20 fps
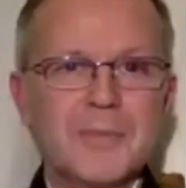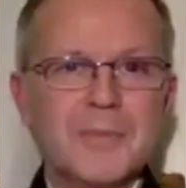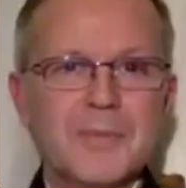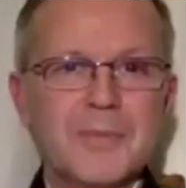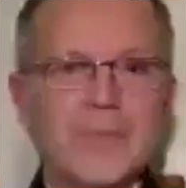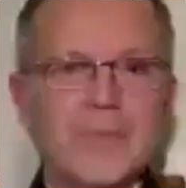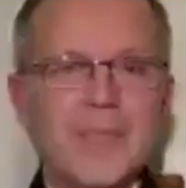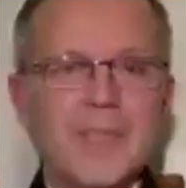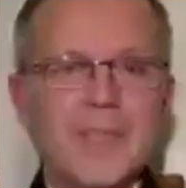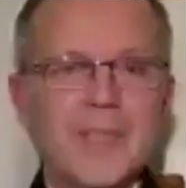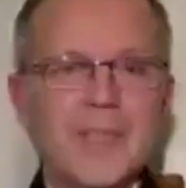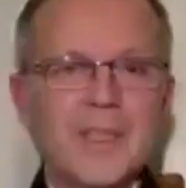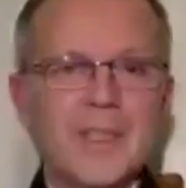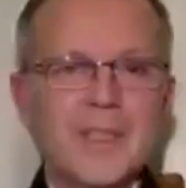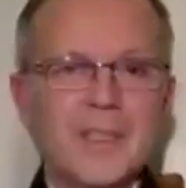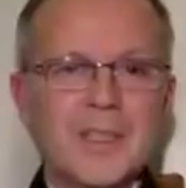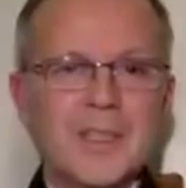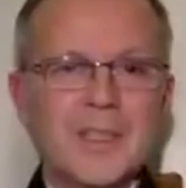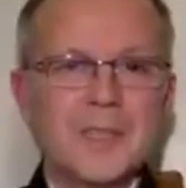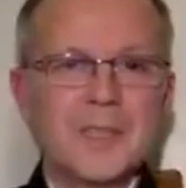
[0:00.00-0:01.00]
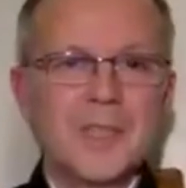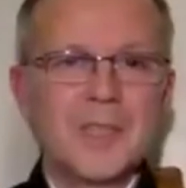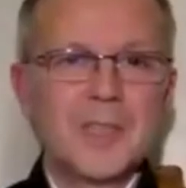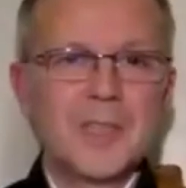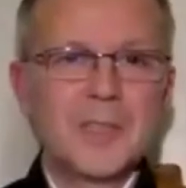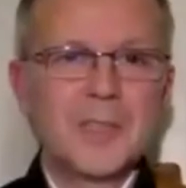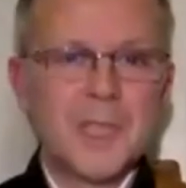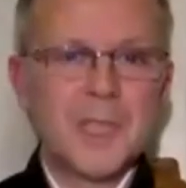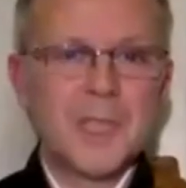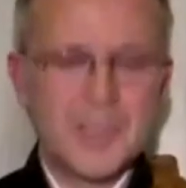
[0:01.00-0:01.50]
it.
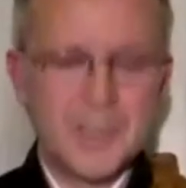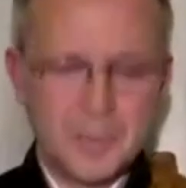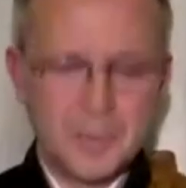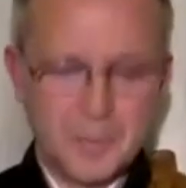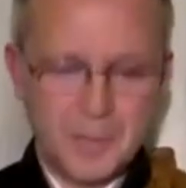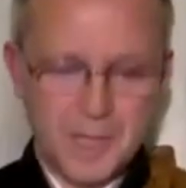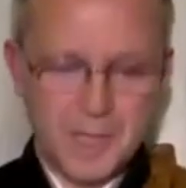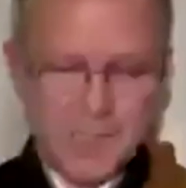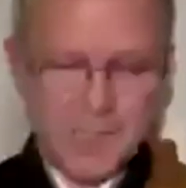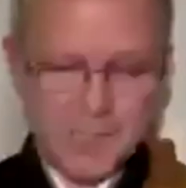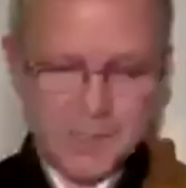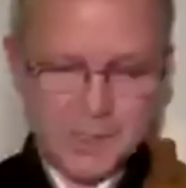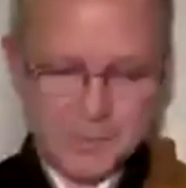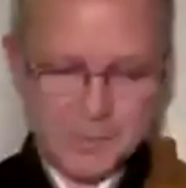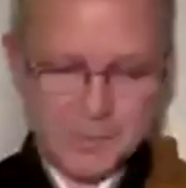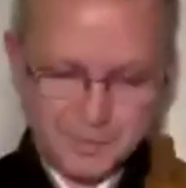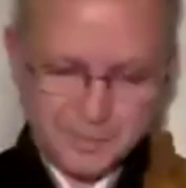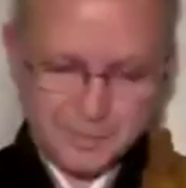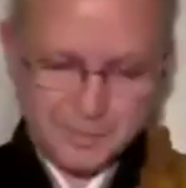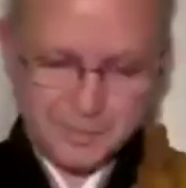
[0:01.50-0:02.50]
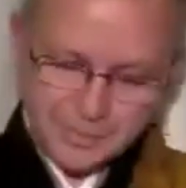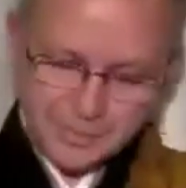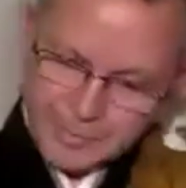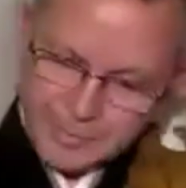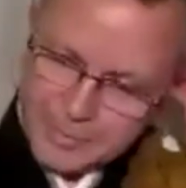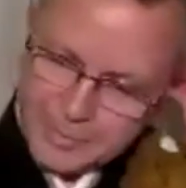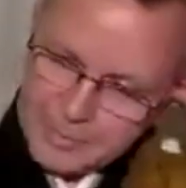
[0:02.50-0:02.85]
And it's a very special place.